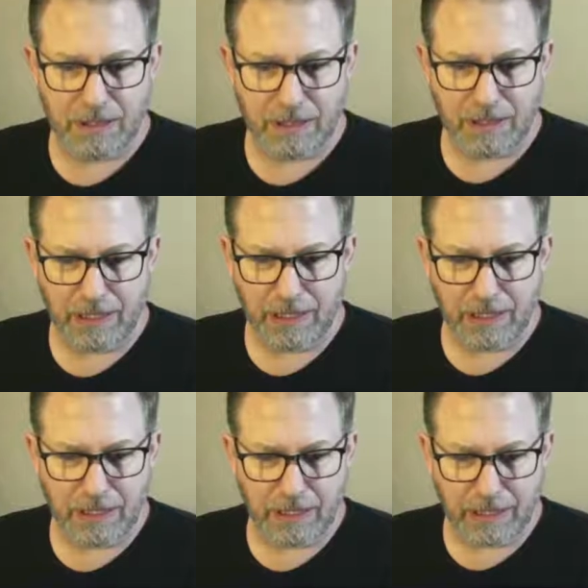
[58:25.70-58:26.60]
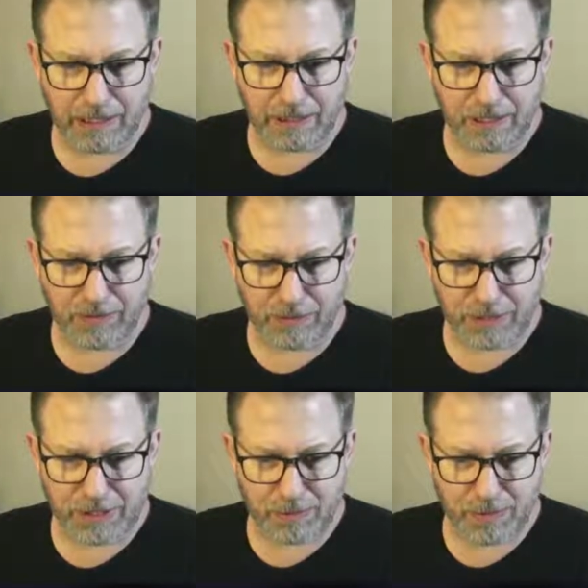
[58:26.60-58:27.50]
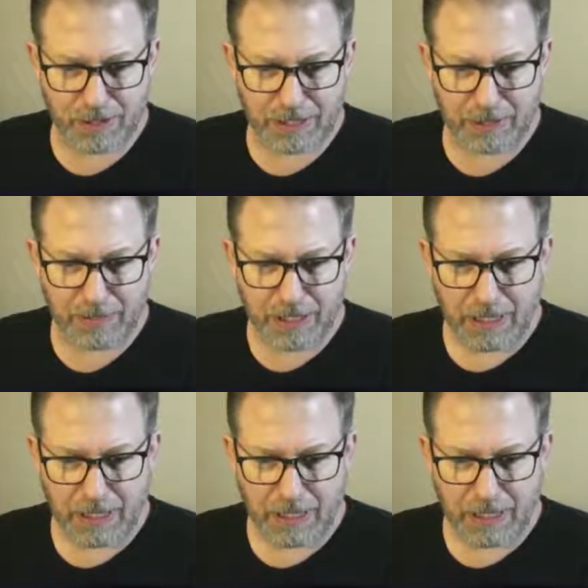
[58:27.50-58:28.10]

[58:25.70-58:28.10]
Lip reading: And yeah, dissolvable supports. Yep.